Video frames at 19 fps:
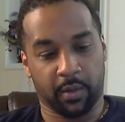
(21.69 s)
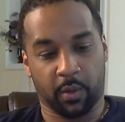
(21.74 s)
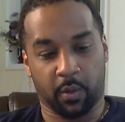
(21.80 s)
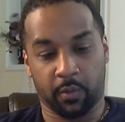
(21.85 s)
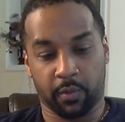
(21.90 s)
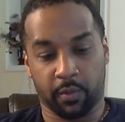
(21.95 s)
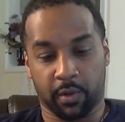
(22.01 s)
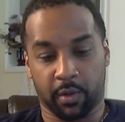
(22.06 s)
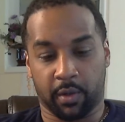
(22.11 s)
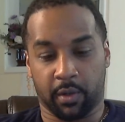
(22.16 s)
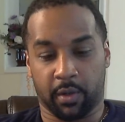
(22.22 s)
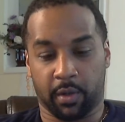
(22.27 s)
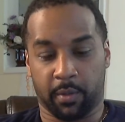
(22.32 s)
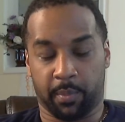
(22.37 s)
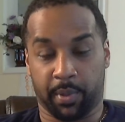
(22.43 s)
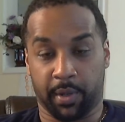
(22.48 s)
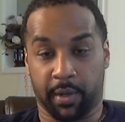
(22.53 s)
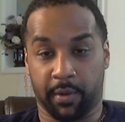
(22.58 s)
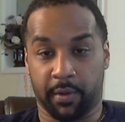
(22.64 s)
over a
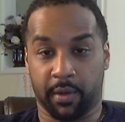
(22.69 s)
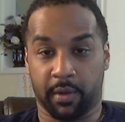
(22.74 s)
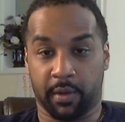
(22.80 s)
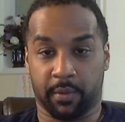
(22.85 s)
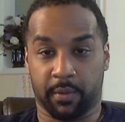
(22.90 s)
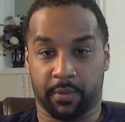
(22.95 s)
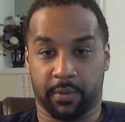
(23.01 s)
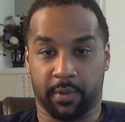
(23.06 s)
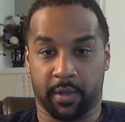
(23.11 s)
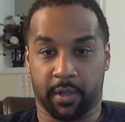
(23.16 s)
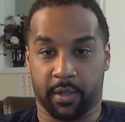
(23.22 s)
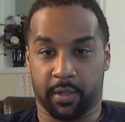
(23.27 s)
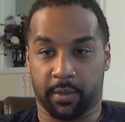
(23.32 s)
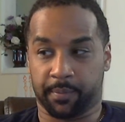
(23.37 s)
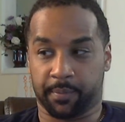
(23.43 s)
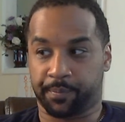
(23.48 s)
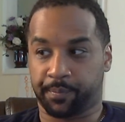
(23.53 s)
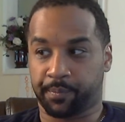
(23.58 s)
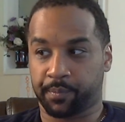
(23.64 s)
period
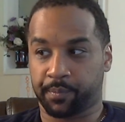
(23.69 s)
of